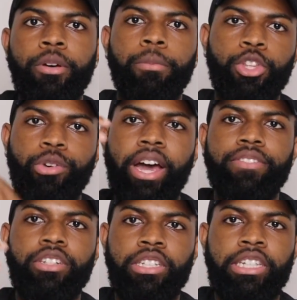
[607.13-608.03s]
But you have
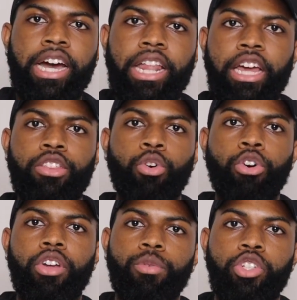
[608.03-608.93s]
to decide like the
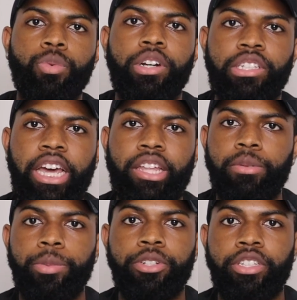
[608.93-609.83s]
order in which you want to stack them
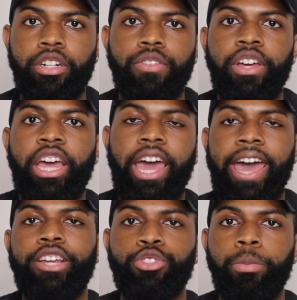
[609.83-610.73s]
up yourself
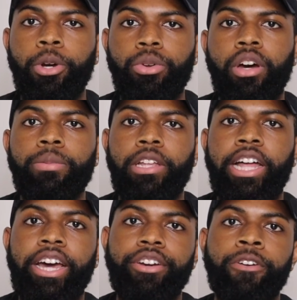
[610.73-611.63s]
as you build up the
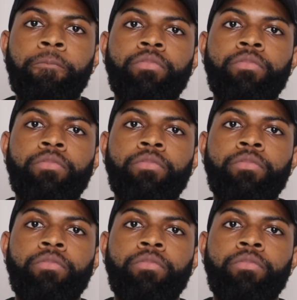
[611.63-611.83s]
ladder.